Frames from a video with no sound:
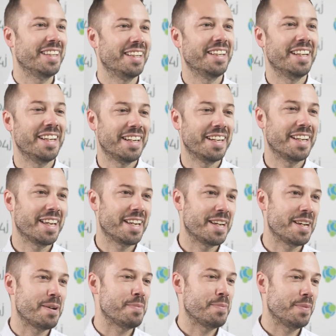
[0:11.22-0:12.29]
I
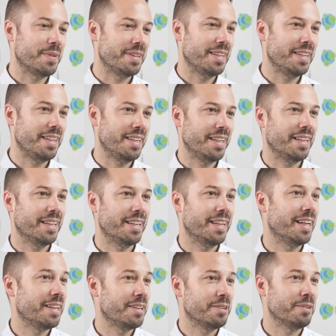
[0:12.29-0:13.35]
am the
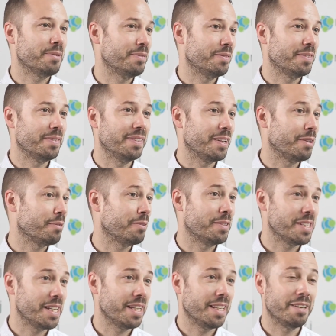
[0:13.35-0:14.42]
head of
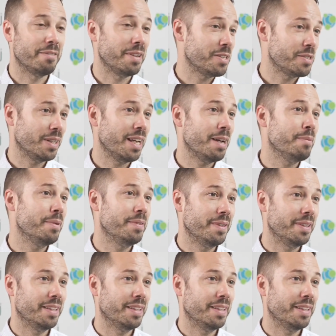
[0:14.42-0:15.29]
Neo4j Innovation Lab,